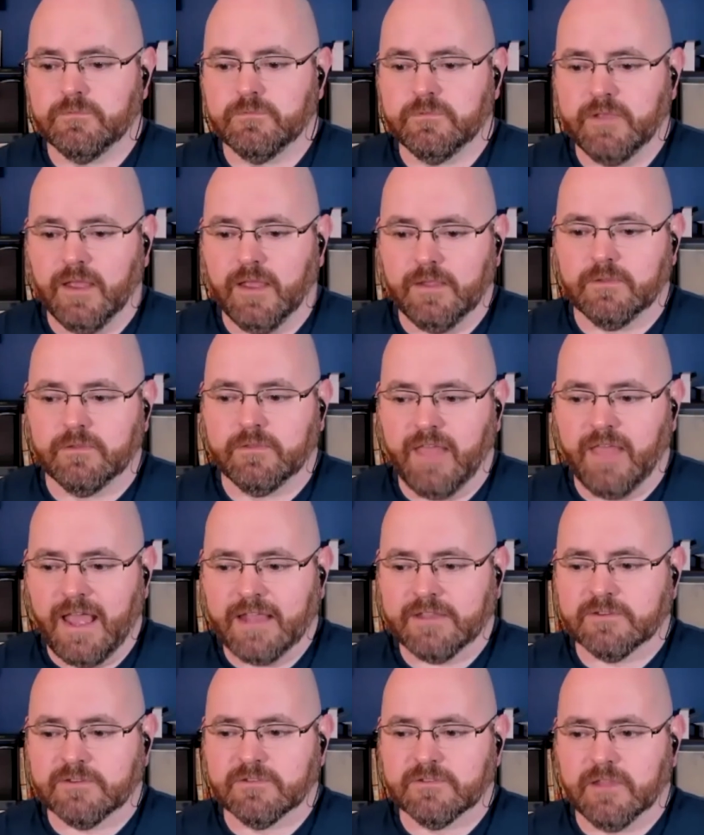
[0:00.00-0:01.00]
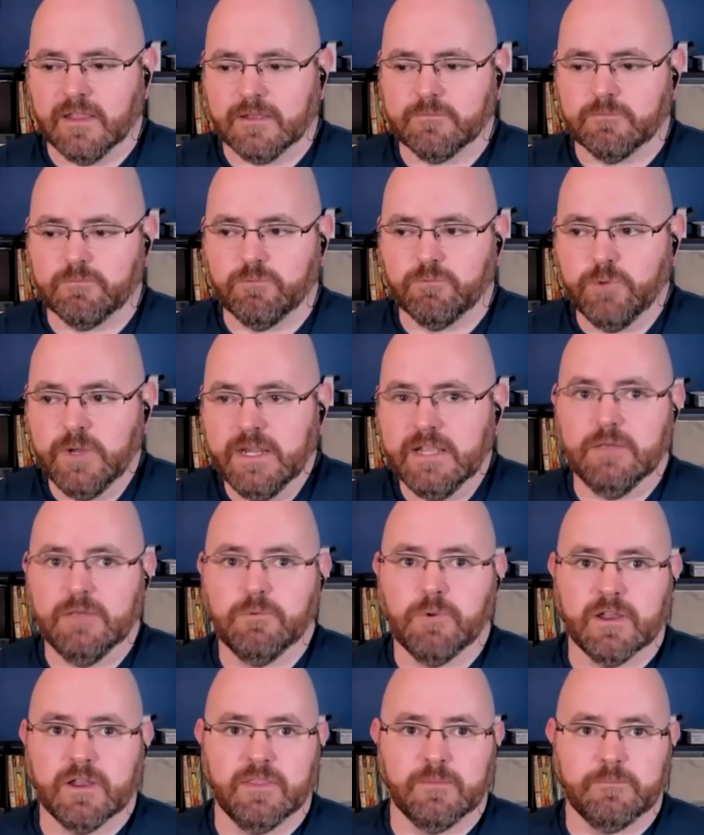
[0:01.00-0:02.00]
that's like really
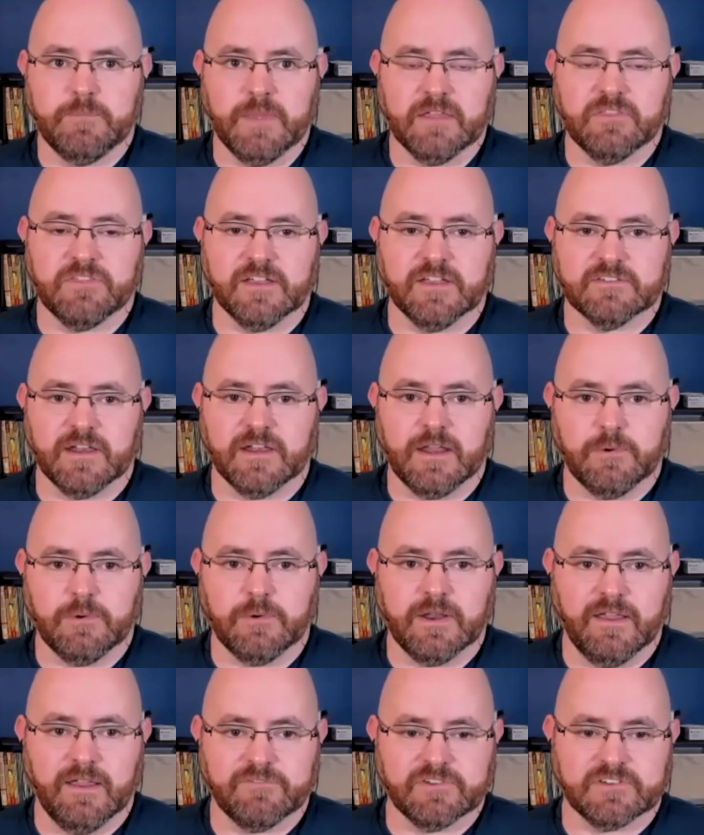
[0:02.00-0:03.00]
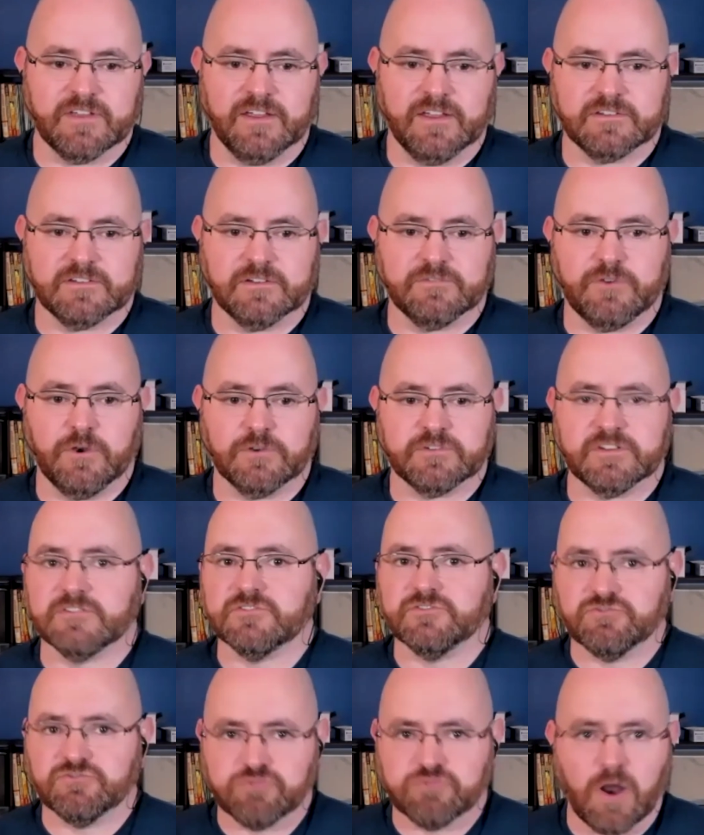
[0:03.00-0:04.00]
one of the big things that I want to emphasize to folks is
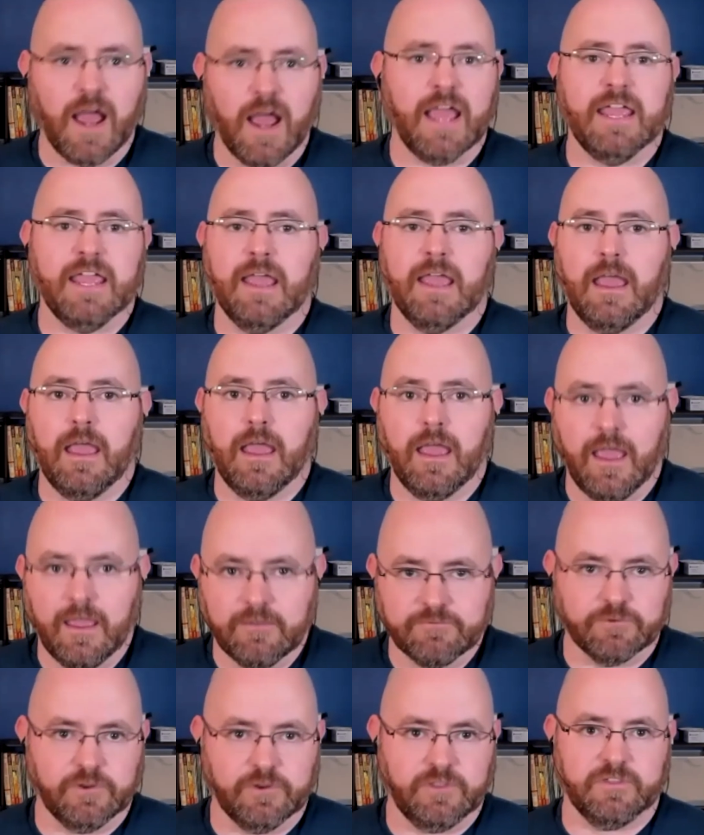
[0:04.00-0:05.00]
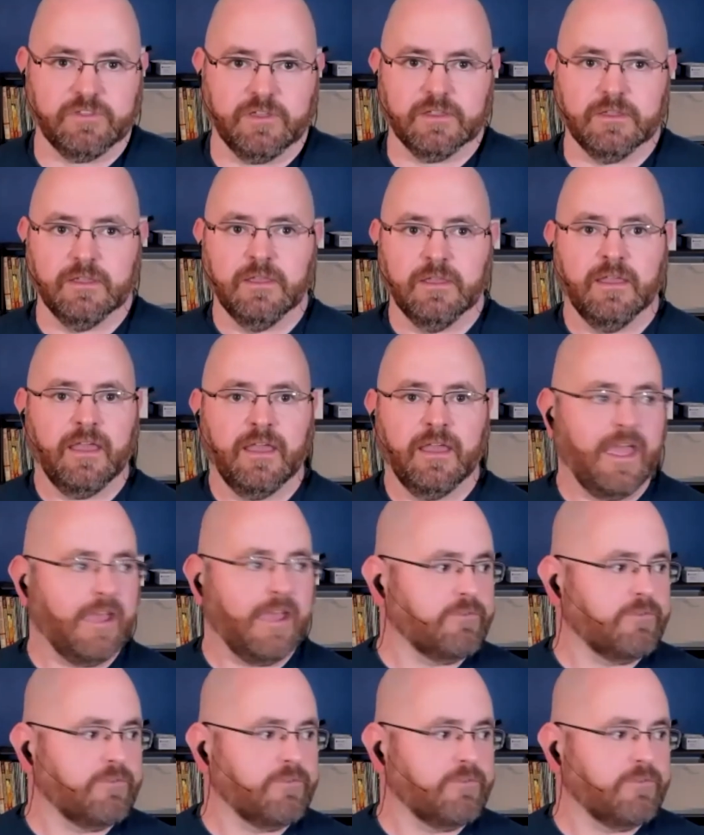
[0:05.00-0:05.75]
try everything. Every